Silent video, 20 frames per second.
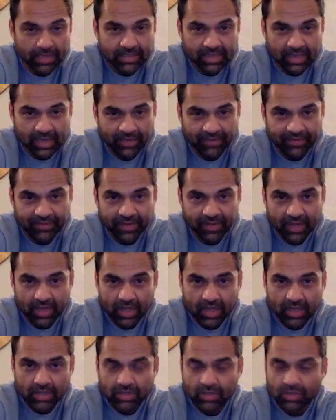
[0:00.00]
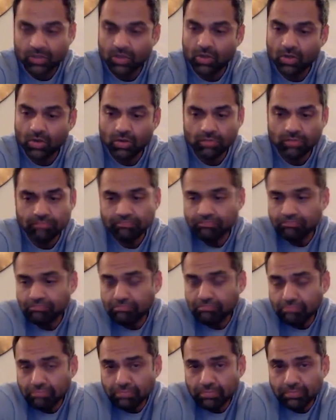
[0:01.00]
stuff. So
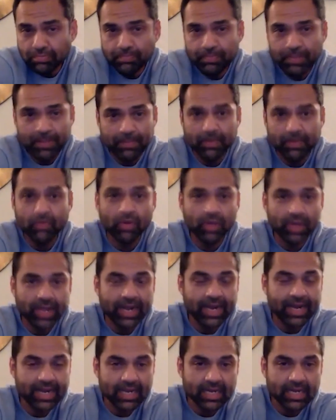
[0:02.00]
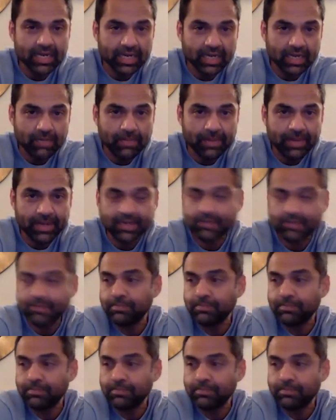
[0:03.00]
people were getting a little bit